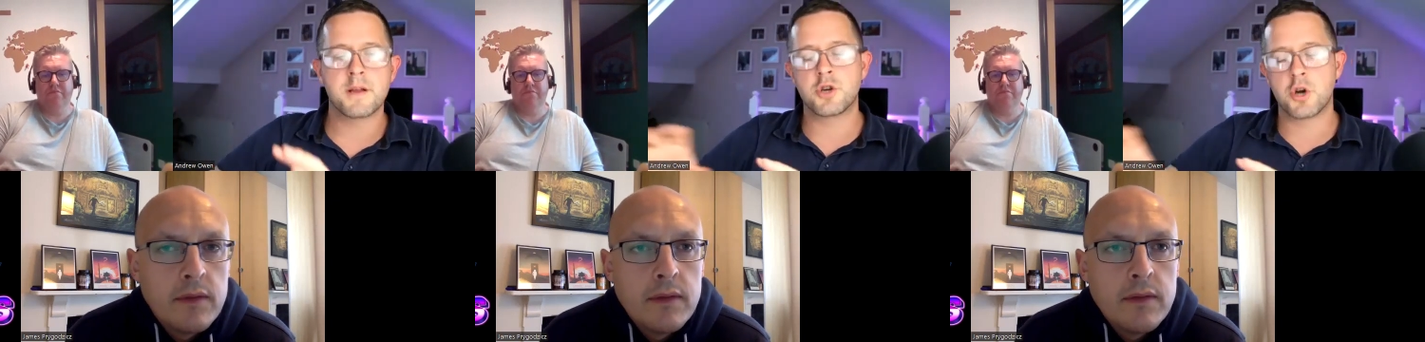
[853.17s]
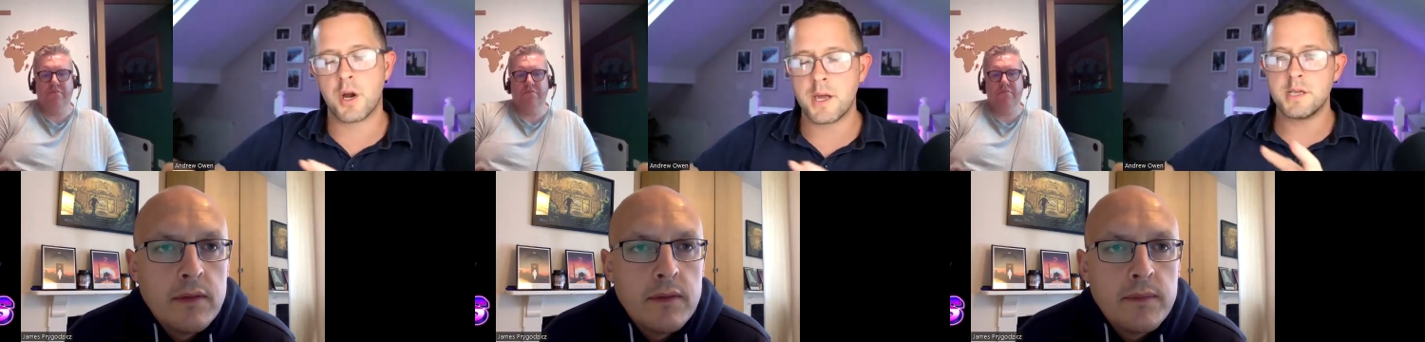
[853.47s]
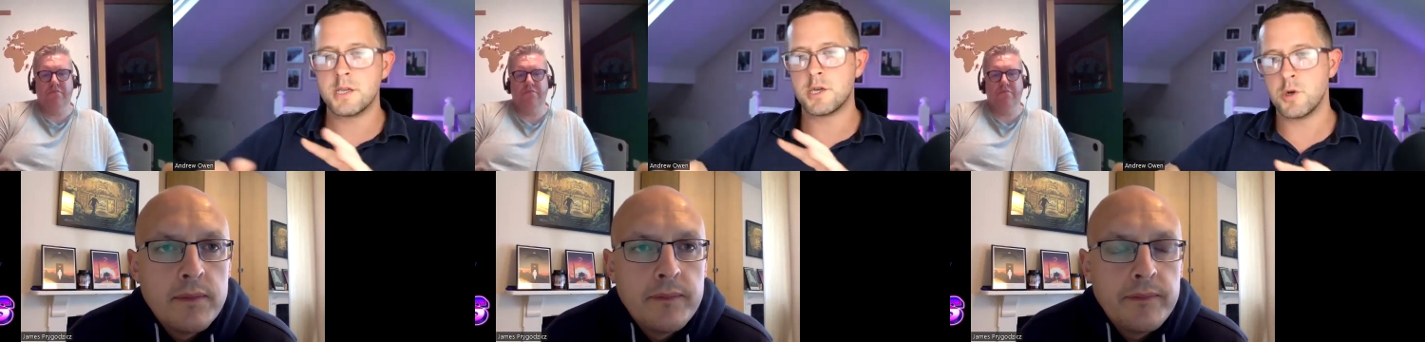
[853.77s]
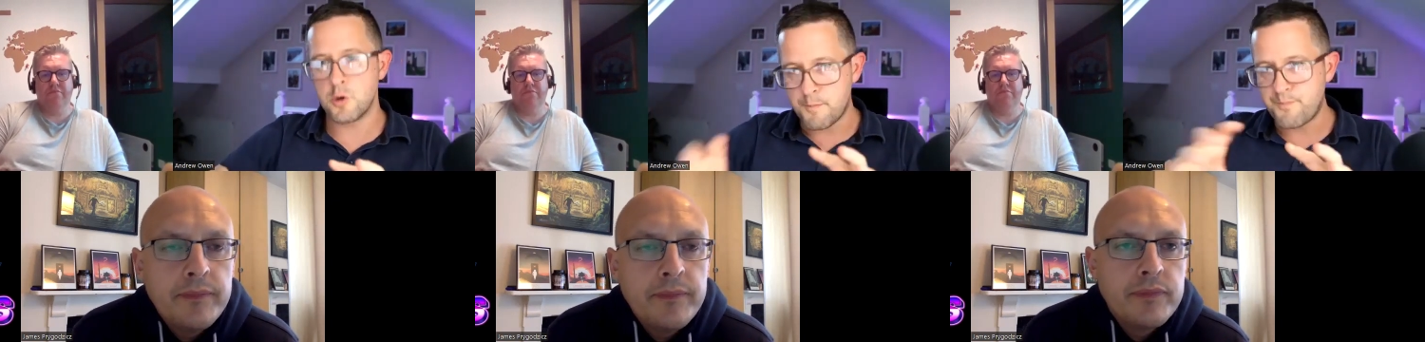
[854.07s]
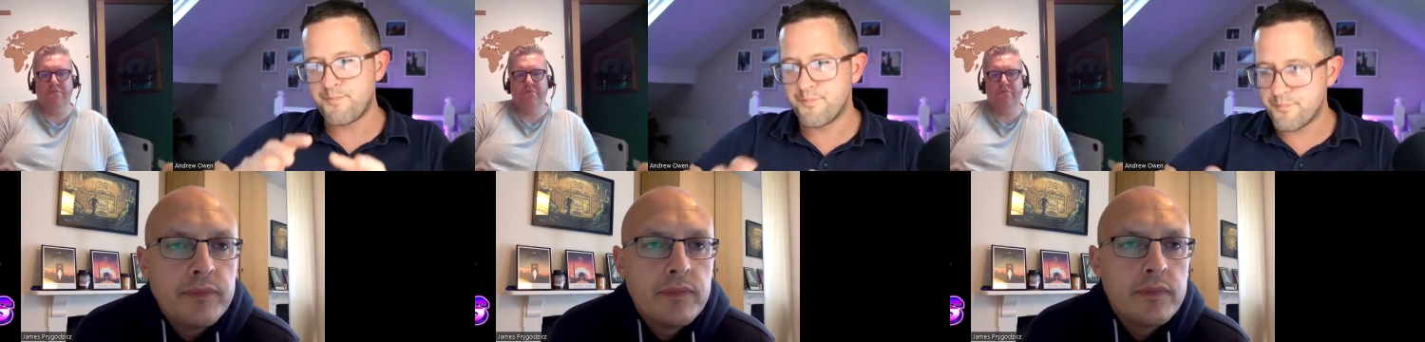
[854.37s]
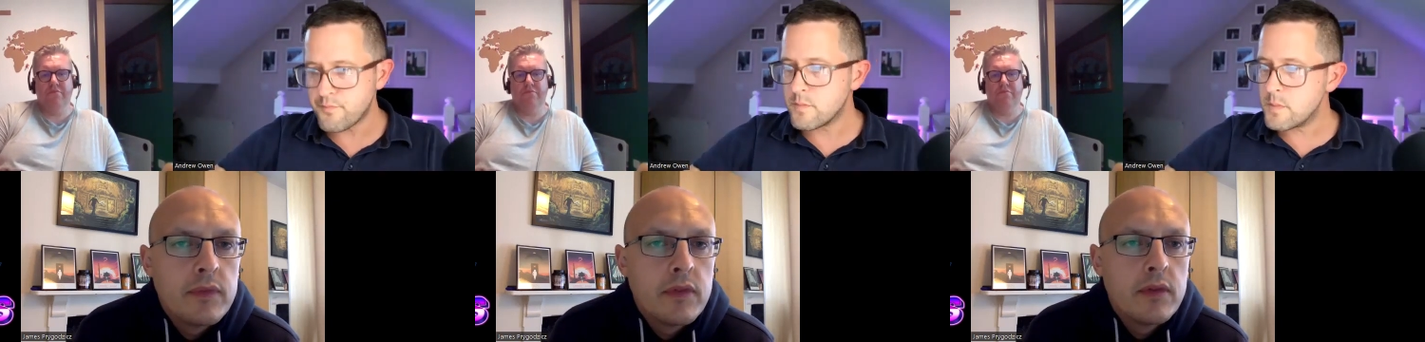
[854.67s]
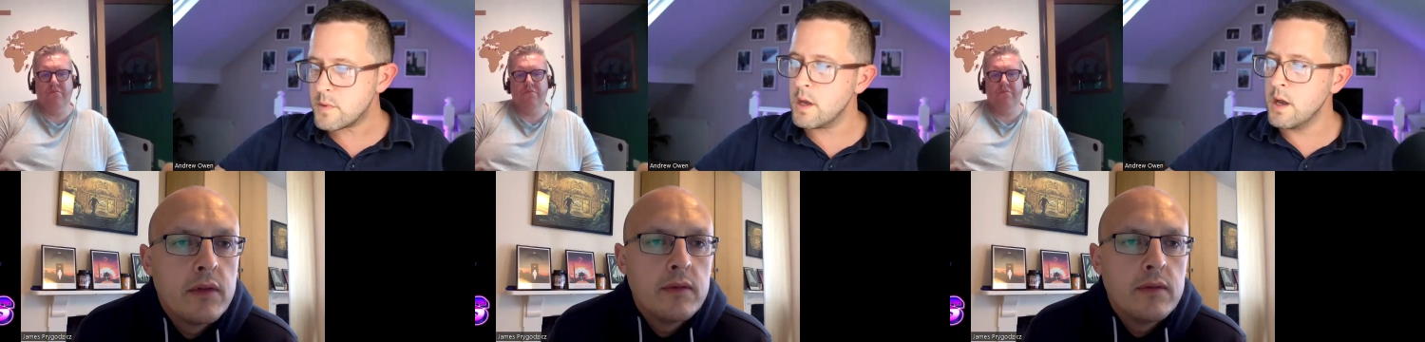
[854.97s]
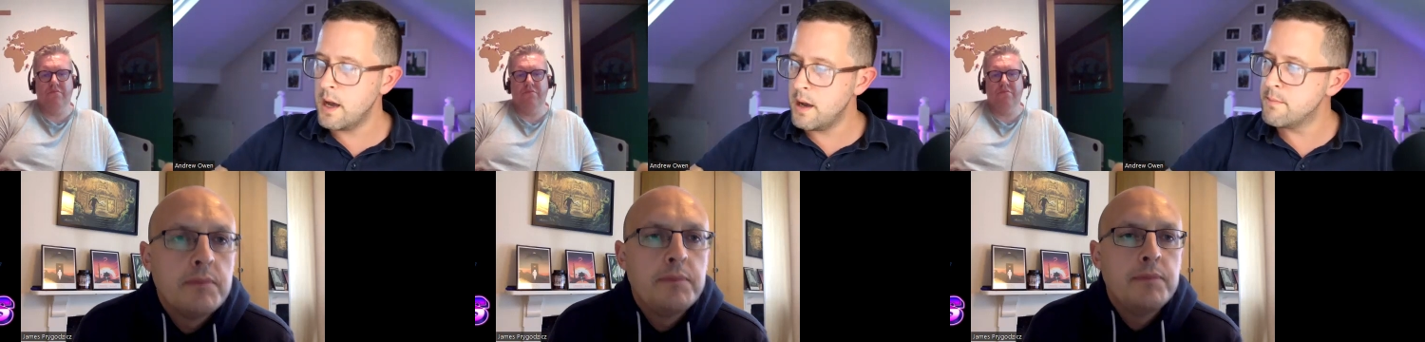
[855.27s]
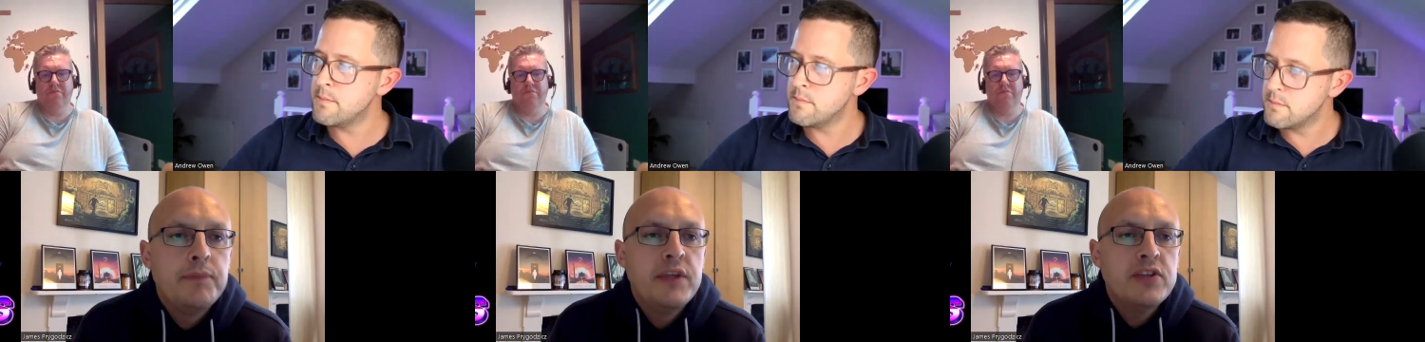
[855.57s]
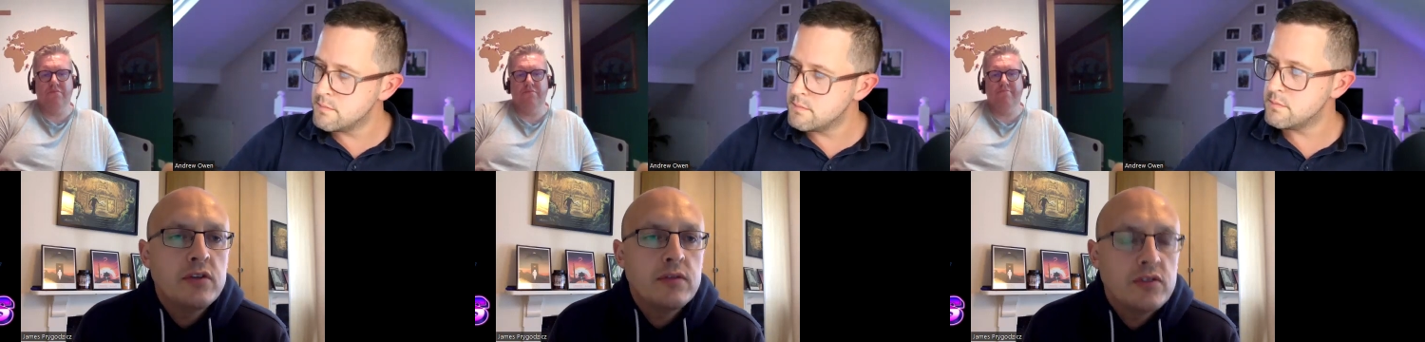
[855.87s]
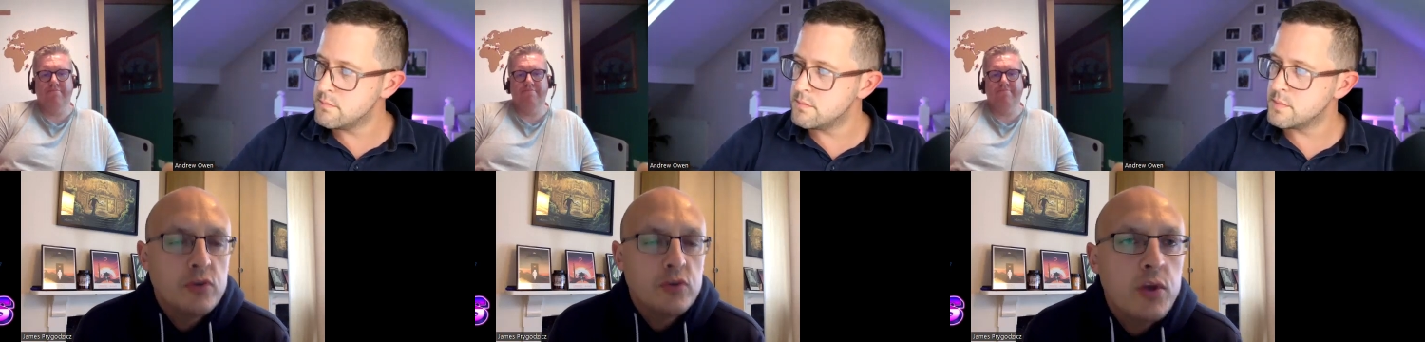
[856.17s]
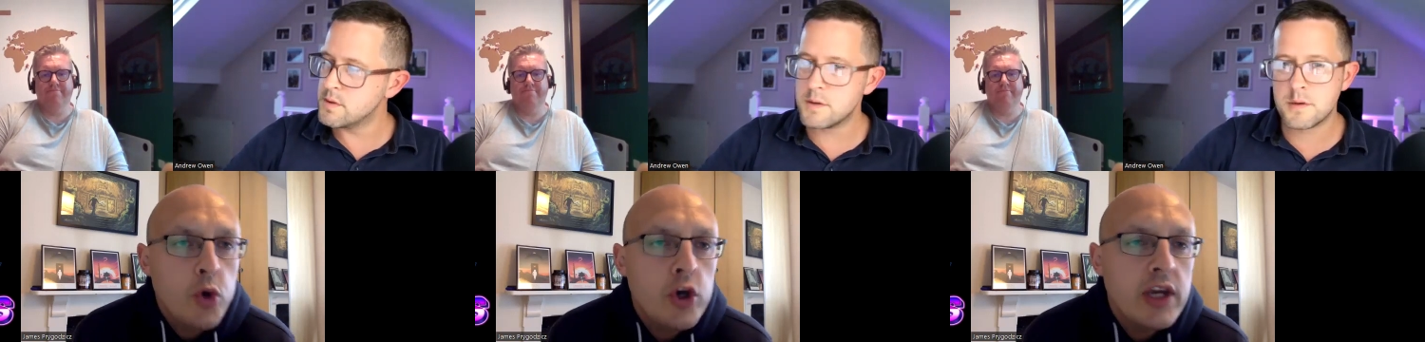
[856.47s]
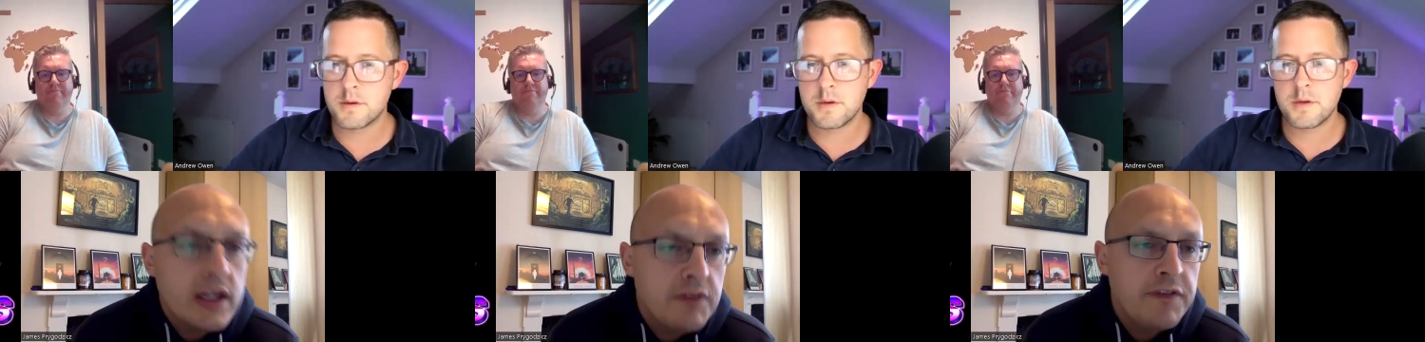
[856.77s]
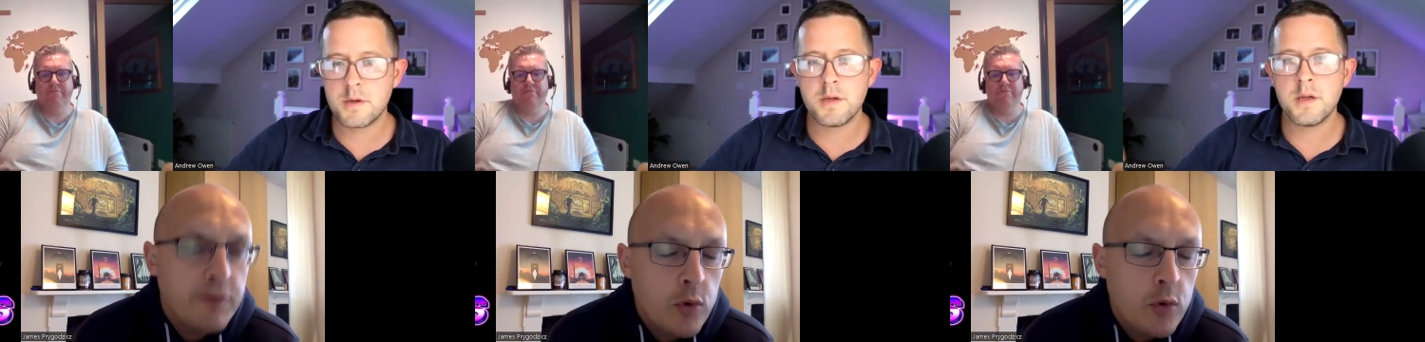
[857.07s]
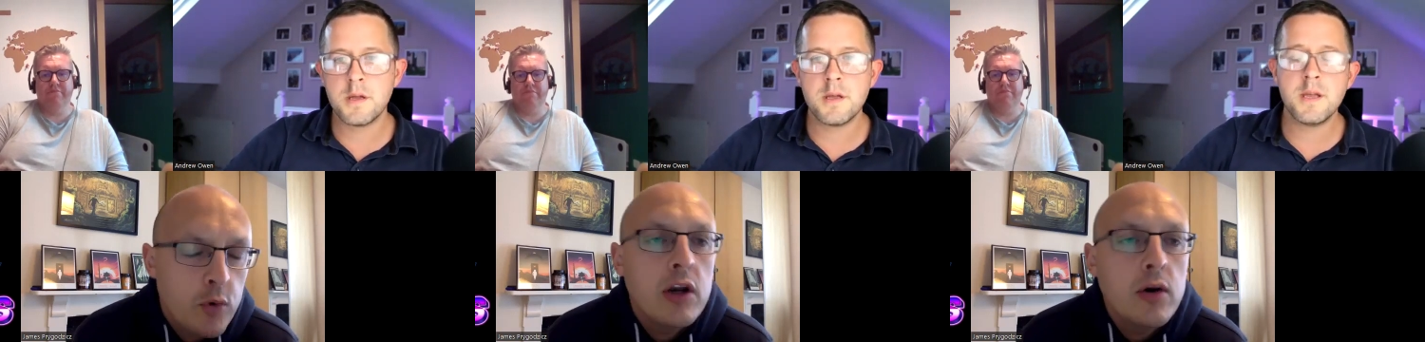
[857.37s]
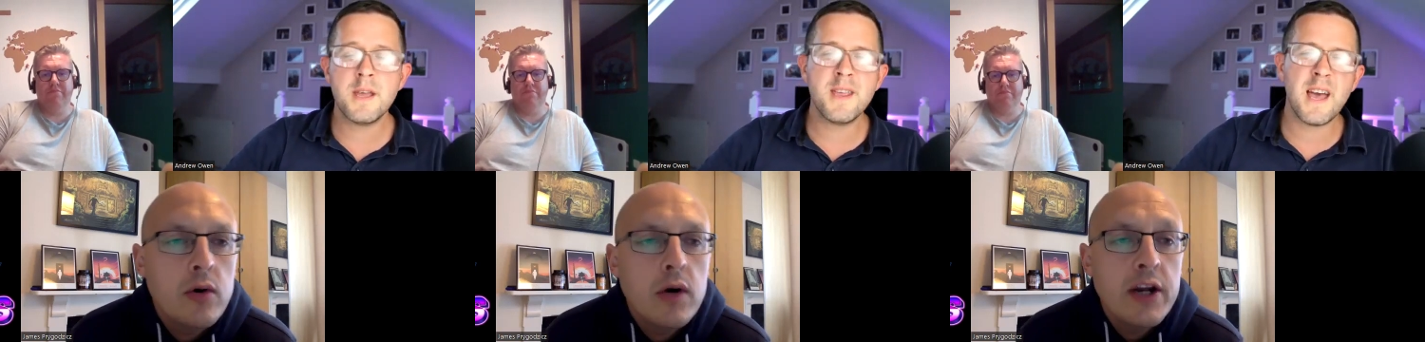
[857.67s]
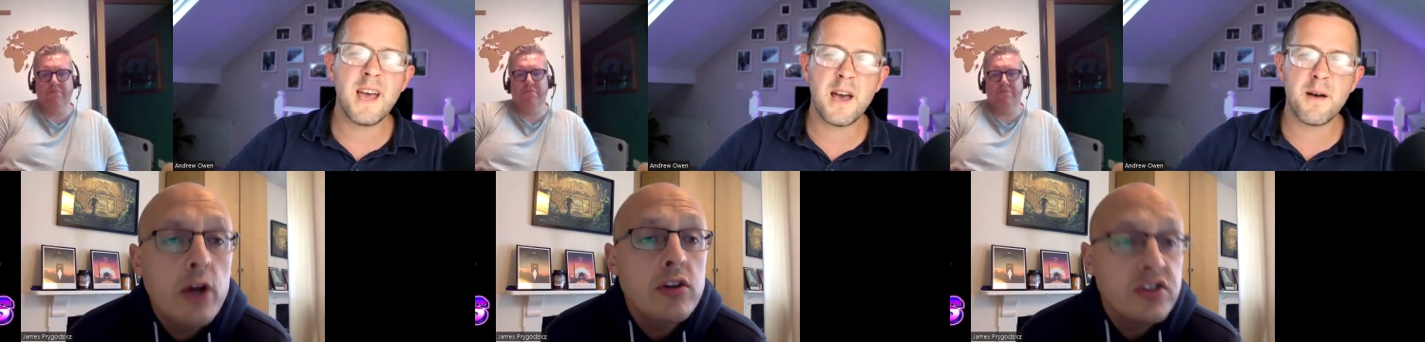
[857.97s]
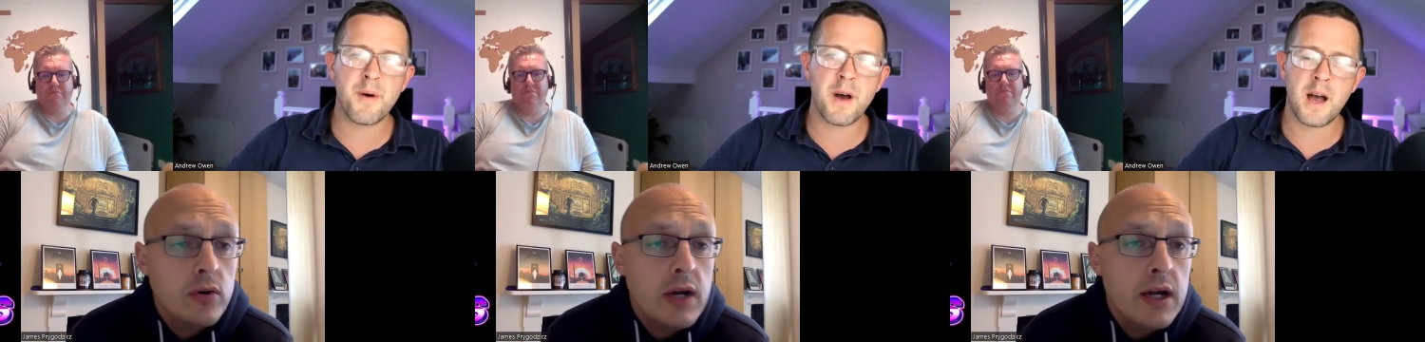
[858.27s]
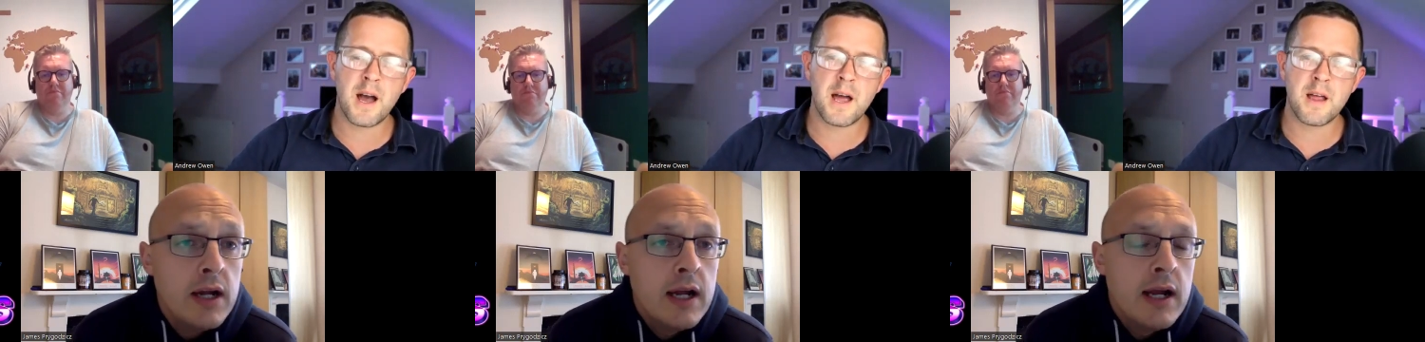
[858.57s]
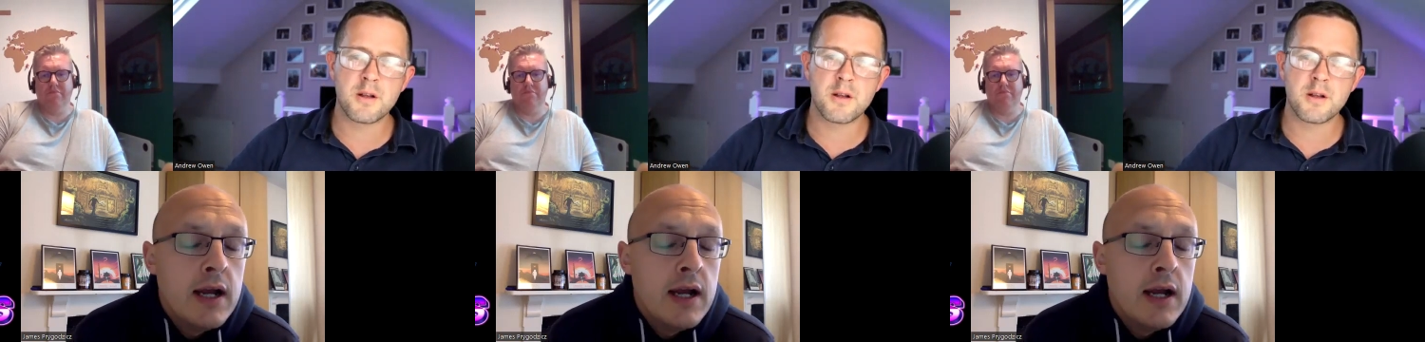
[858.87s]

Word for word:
Speaker 1: trying to um
Speaker 2: sort of work in the folklore yeah, and also
Speaker 1: but, uh, and